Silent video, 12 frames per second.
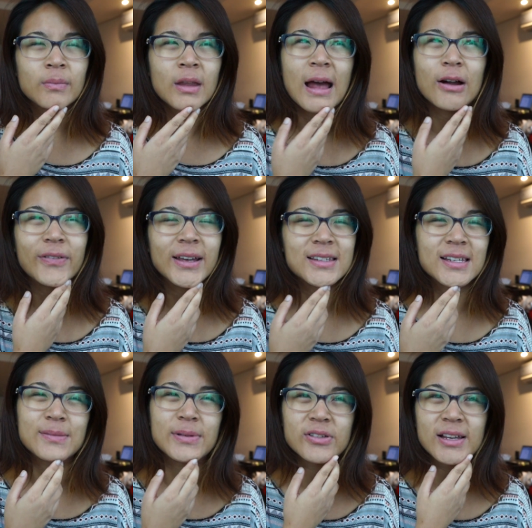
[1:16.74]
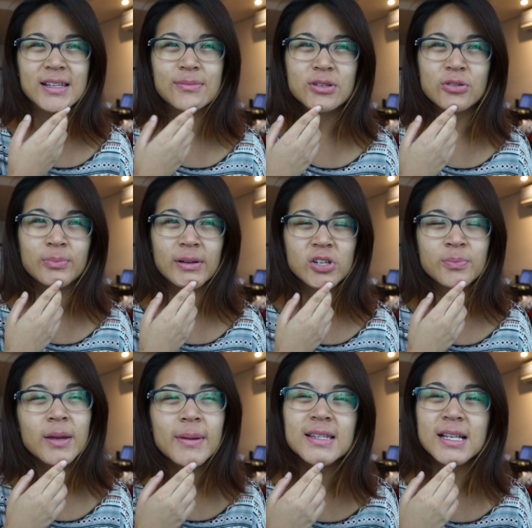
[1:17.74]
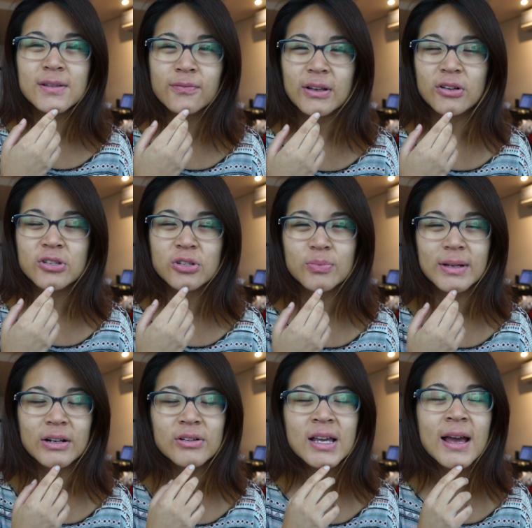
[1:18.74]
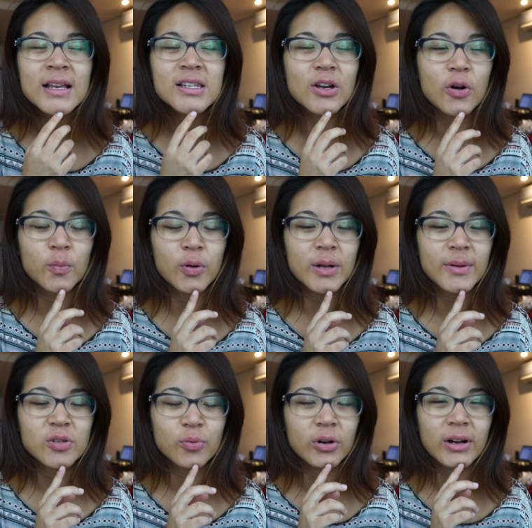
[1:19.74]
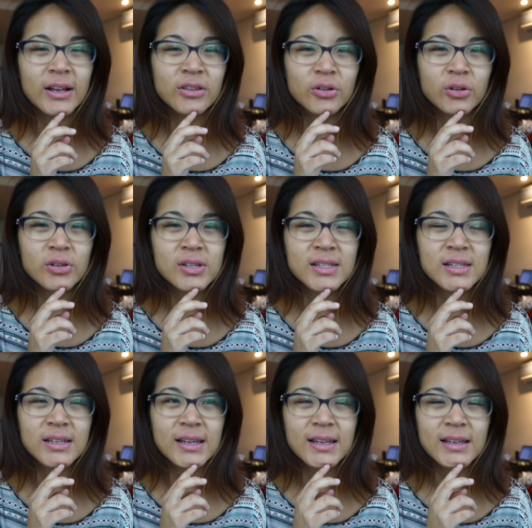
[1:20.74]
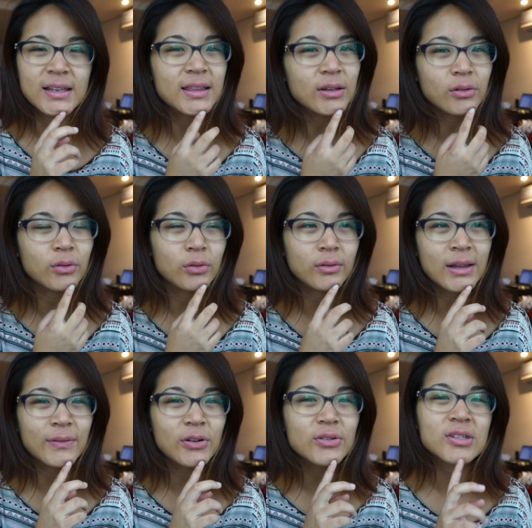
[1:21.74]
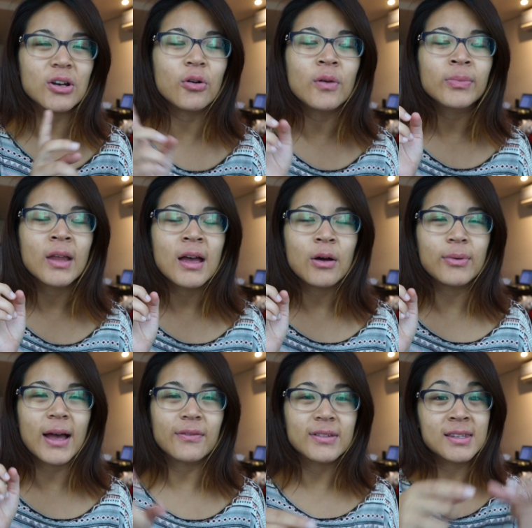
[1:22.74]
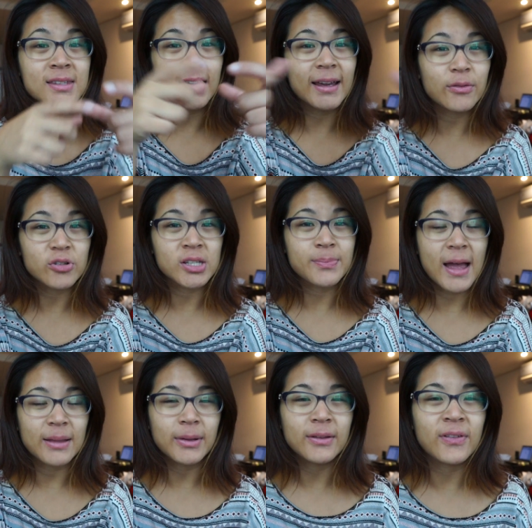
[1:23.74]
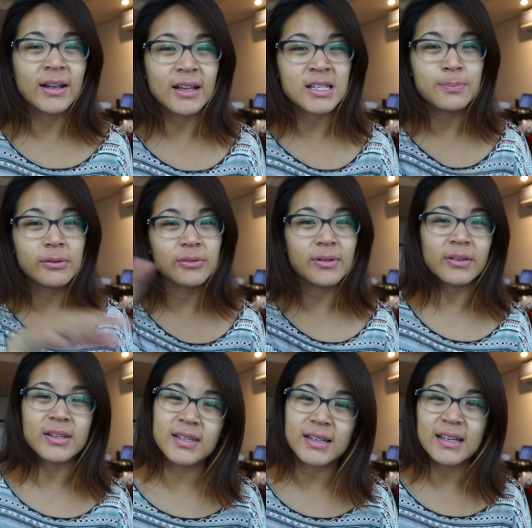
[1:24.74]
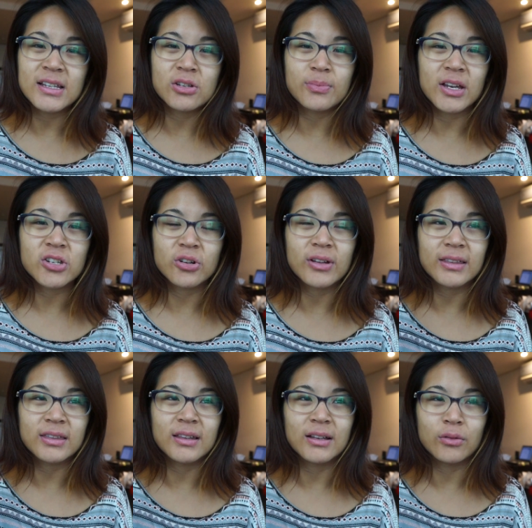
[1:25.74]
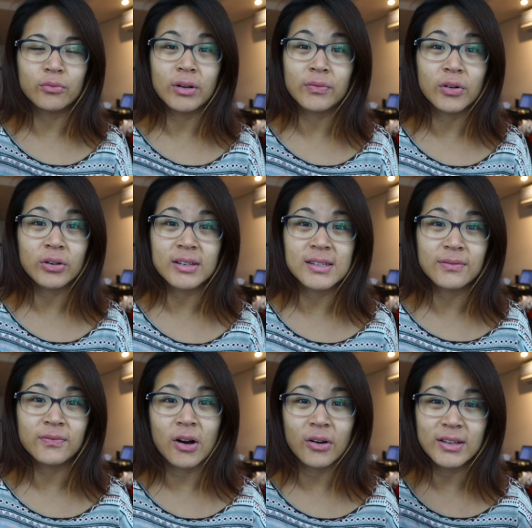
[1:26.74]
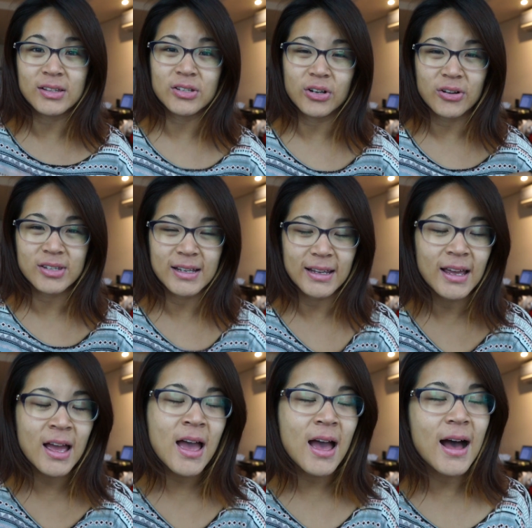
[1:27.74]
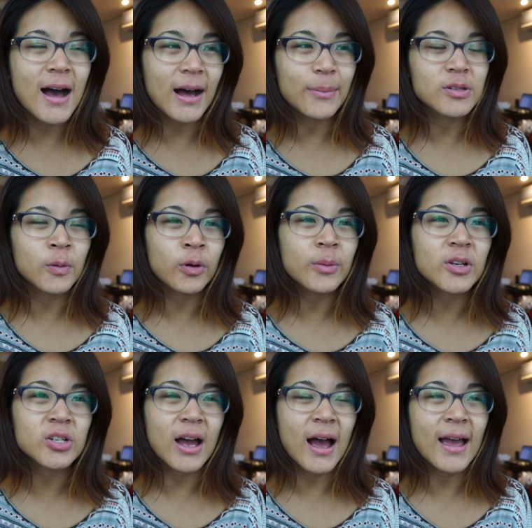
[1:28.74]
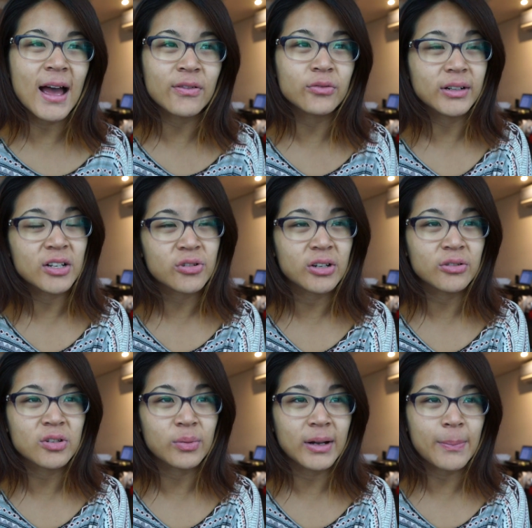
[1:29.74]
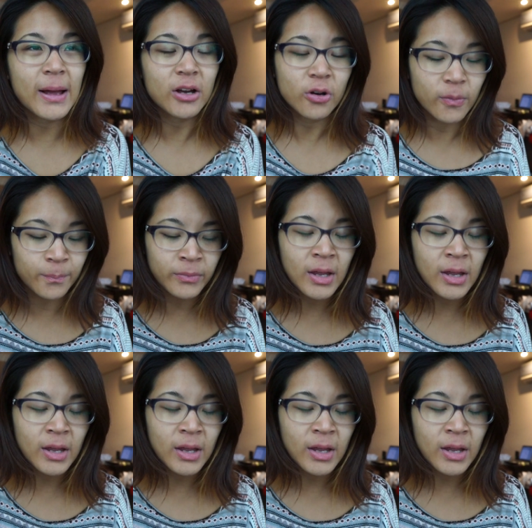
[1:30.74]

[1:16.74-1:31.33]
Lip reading: I don't think it's 6 meters, that seems too much. Maybe 6 feet or 2 meters. So pretty much we're under sea level. So we have this dike, which is a man-made thing that's built around the city to make sure that the river doesn't fall into our city. So pretty much I have a running trail to run it back home.